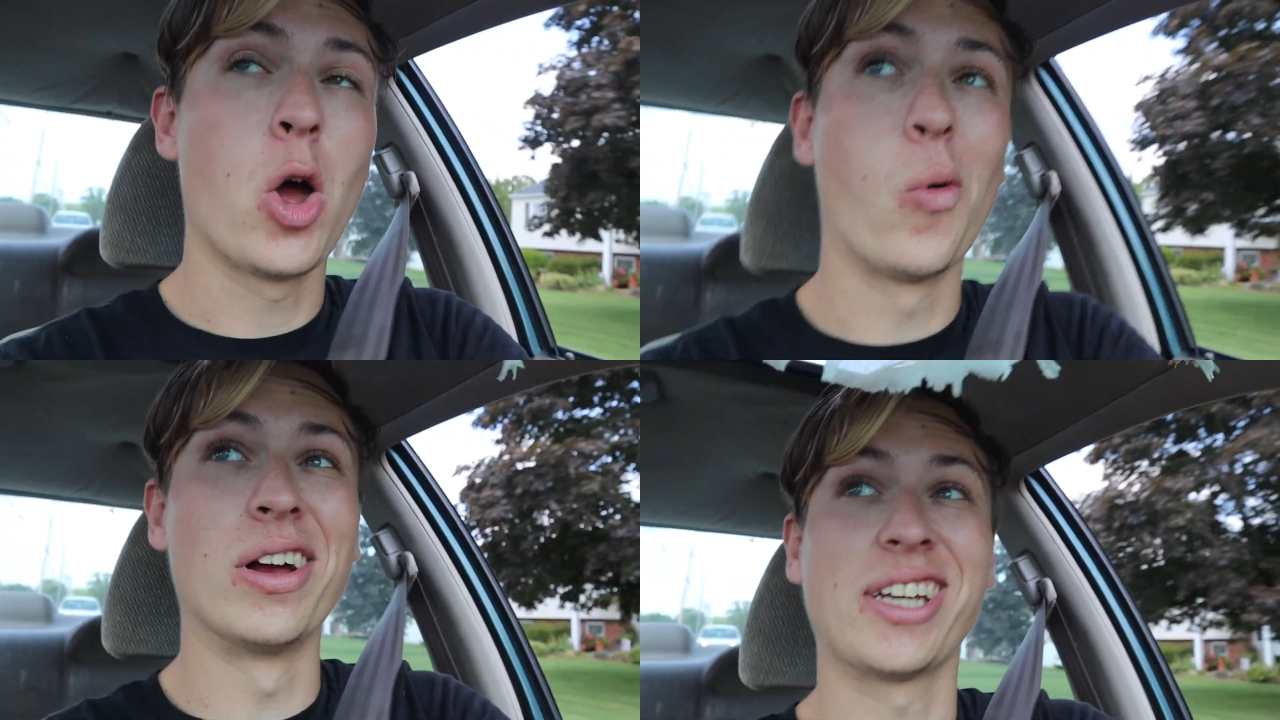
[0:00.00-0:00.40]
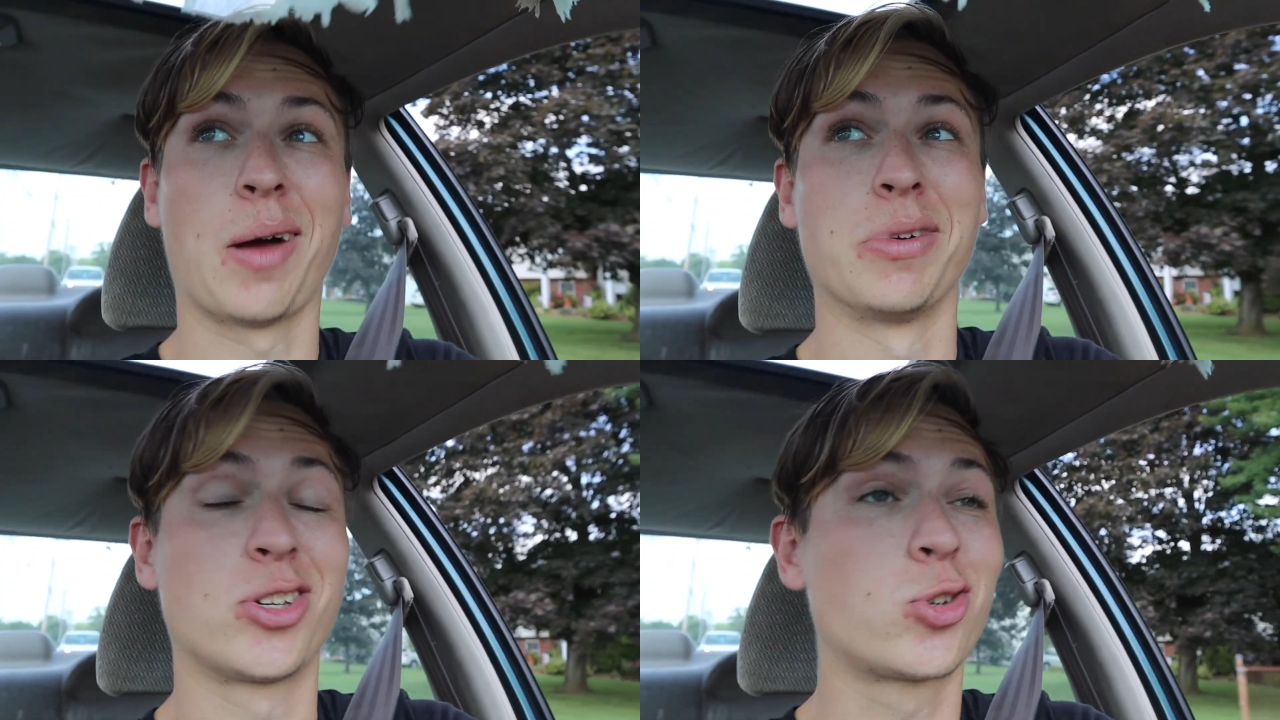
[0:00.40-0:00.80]
which
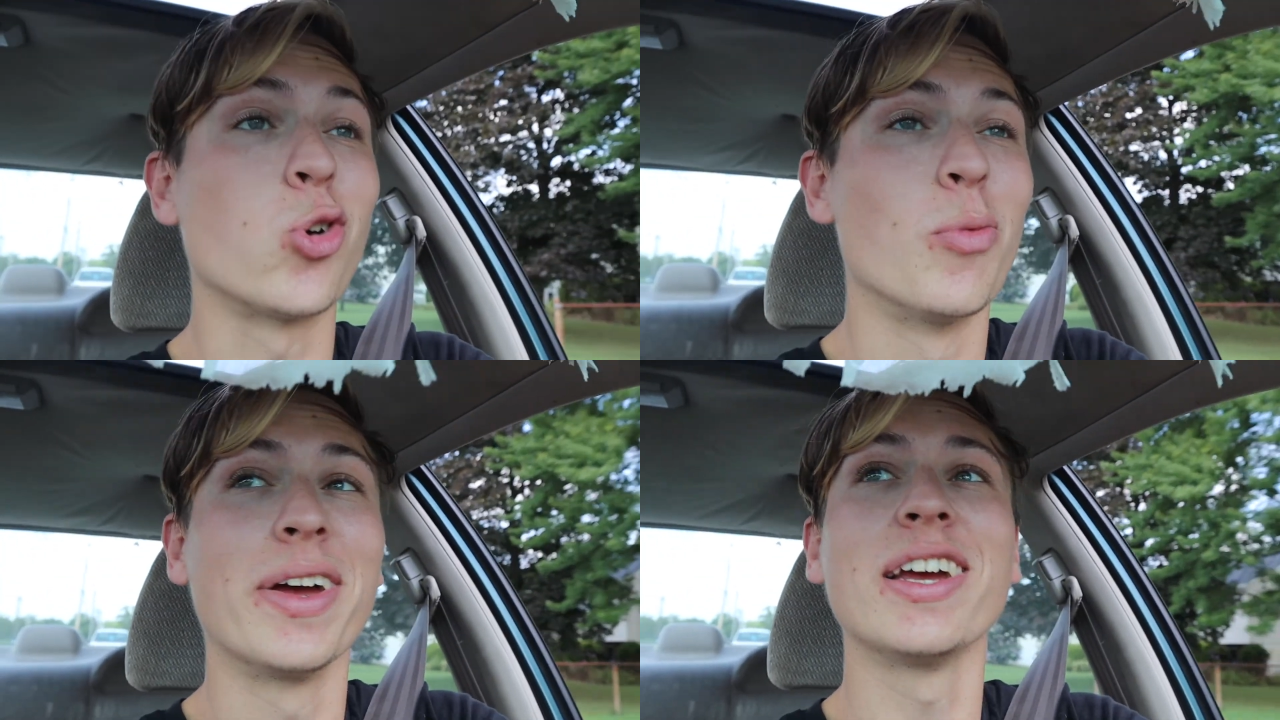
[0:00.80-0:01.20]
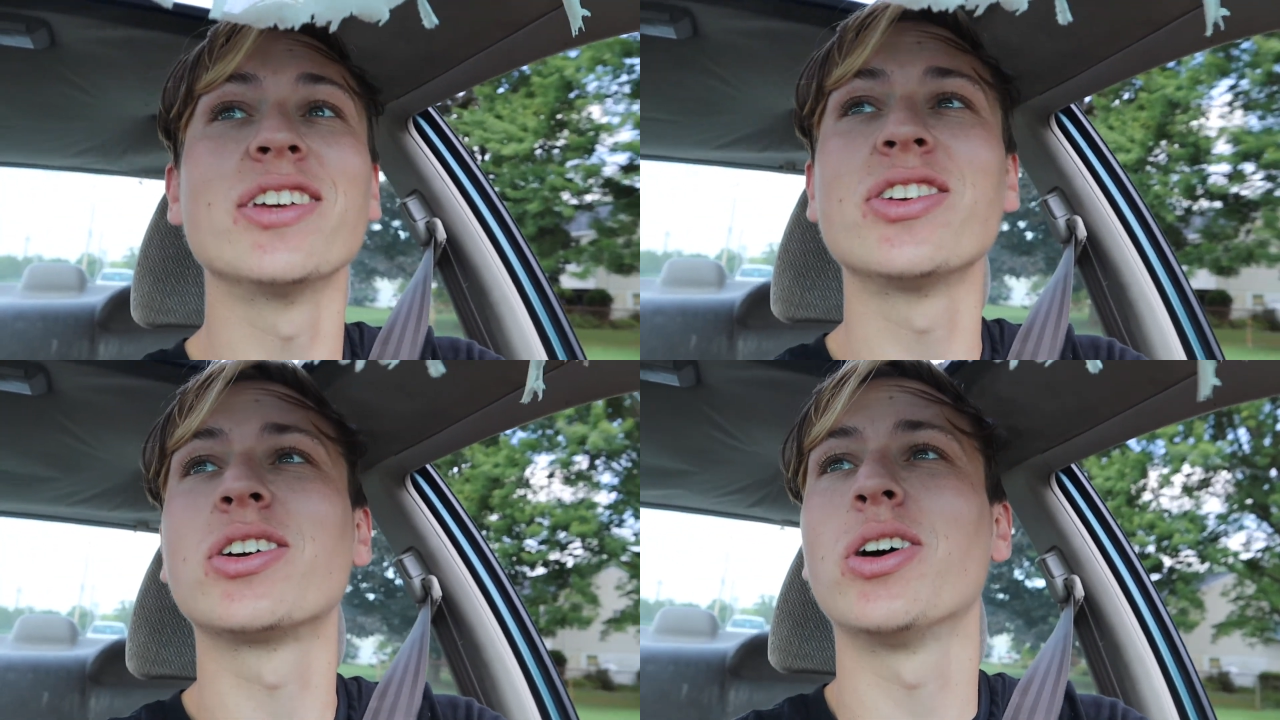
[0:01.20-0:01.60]
I'm assuming
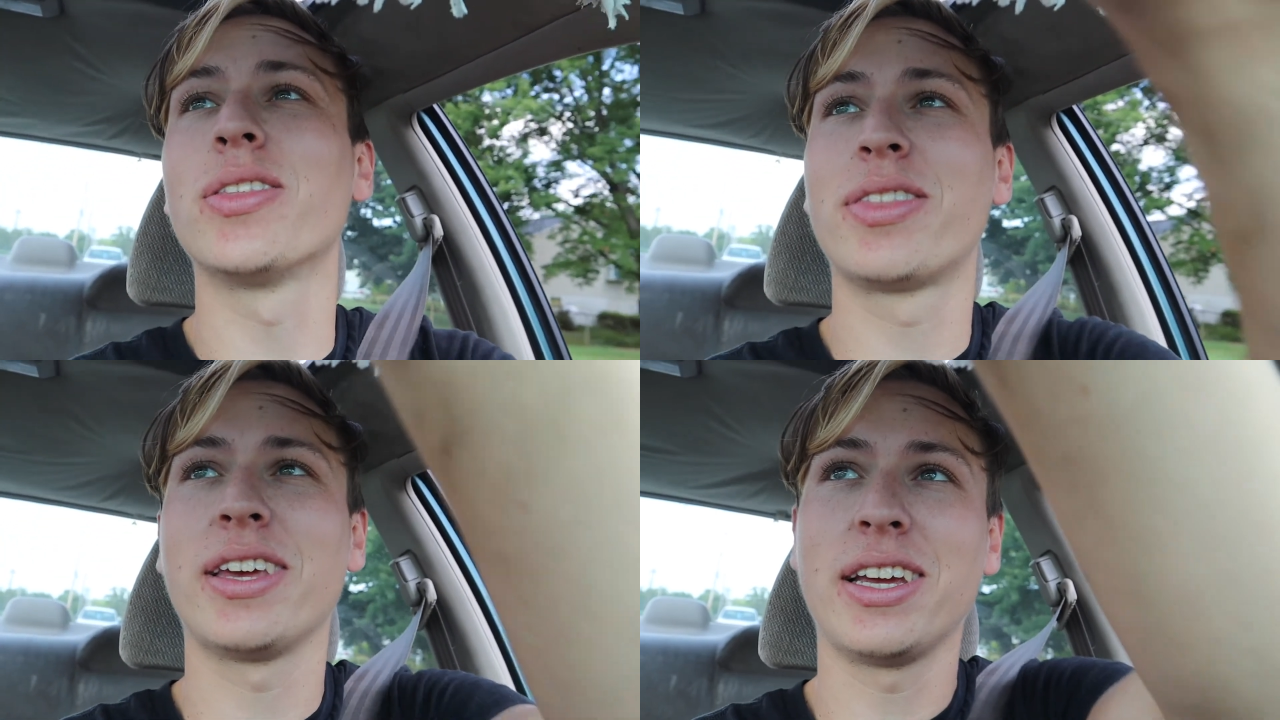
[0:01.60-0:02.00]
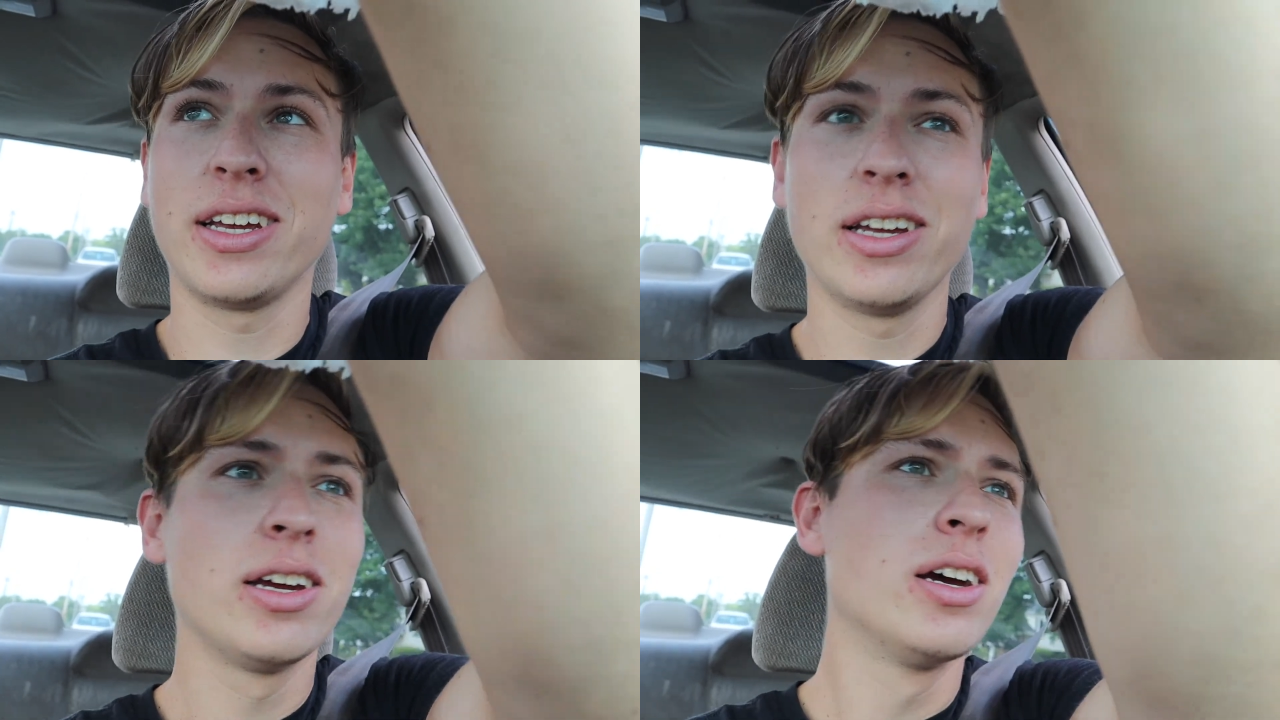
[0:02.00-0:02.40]
is a good
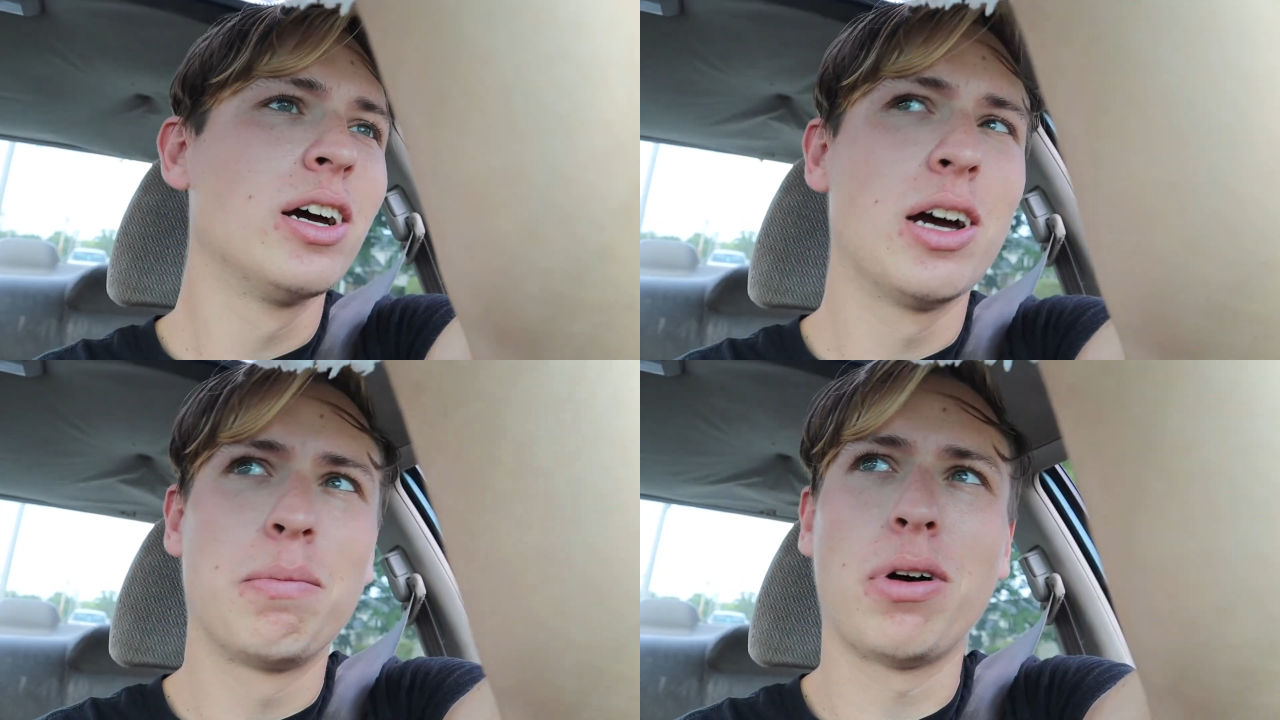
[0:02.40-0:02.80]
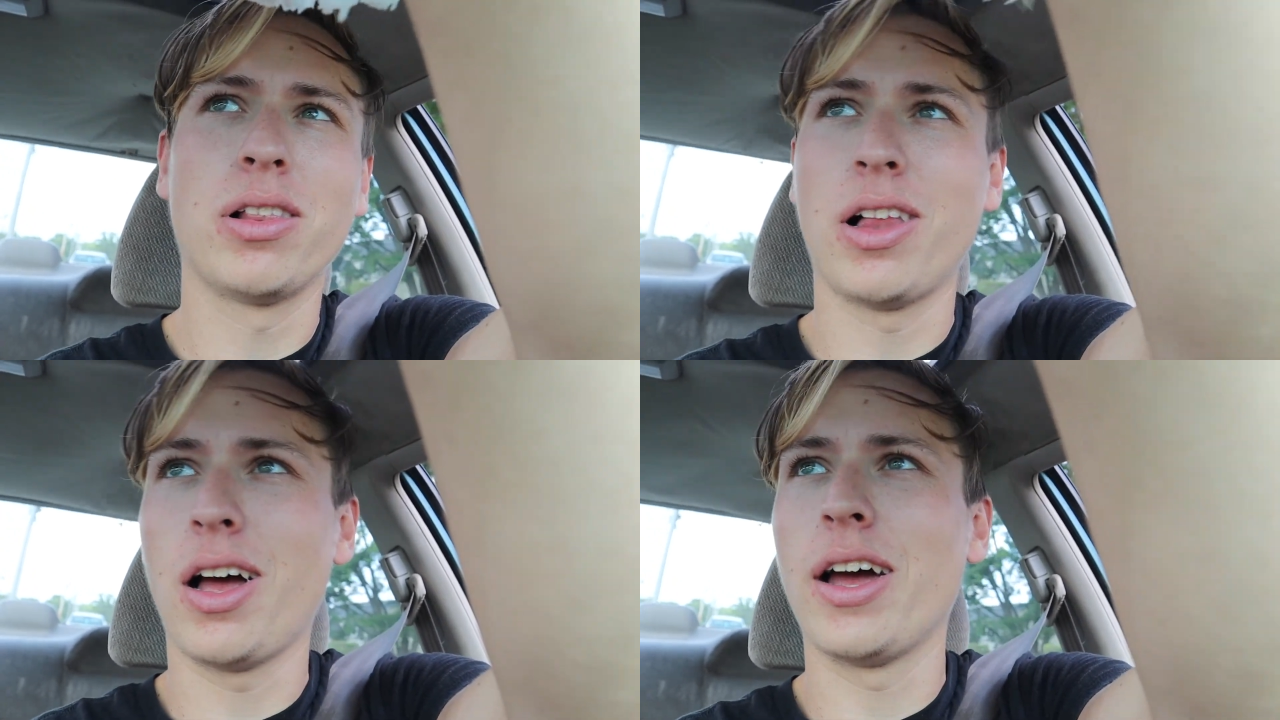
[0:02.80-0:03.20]
thing. But
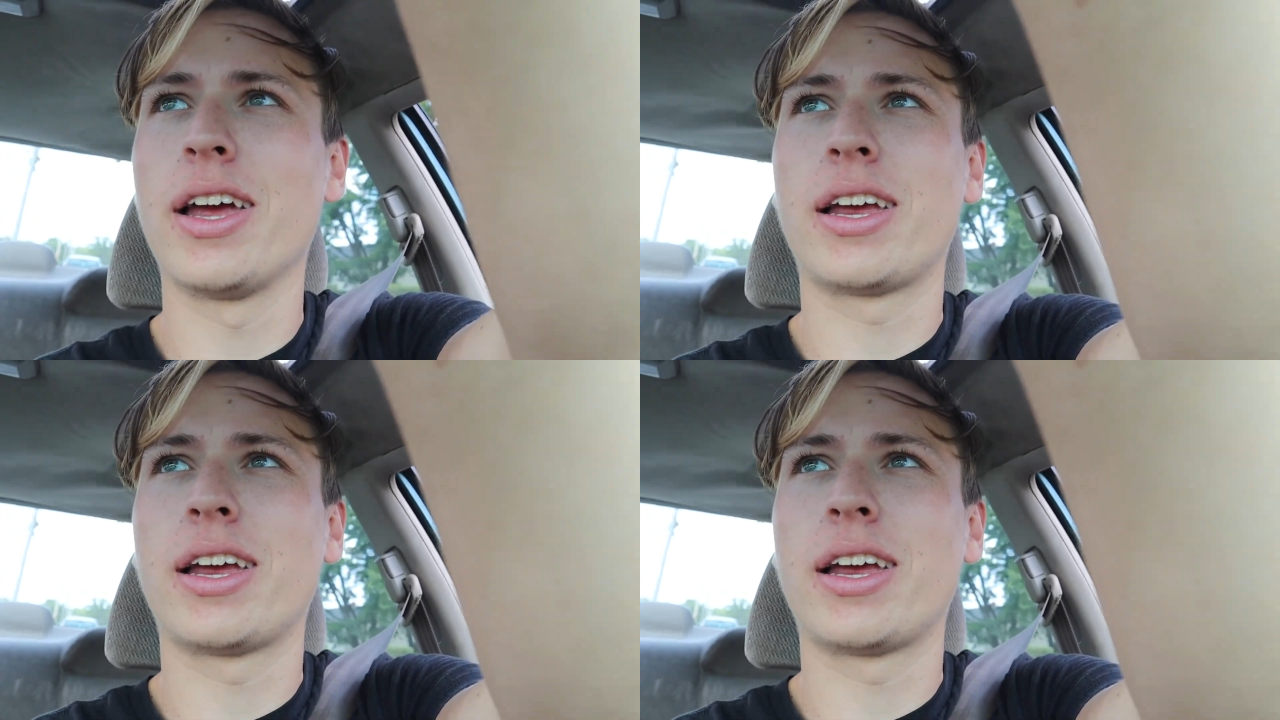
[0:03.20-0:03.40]
like,